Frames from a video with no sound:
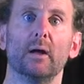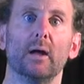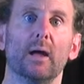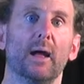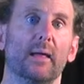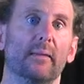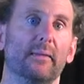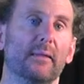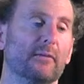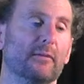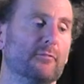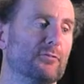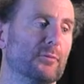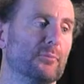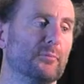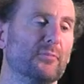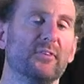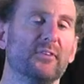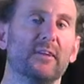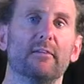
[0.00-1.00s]
and then from
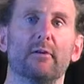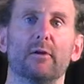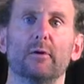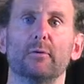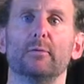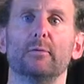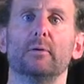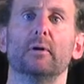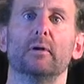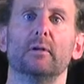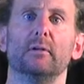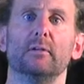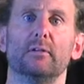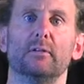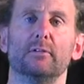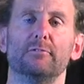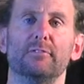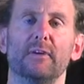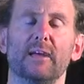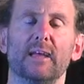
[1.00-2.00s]
0 to
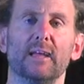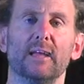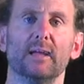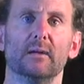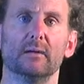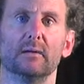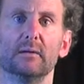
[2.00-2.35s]
v.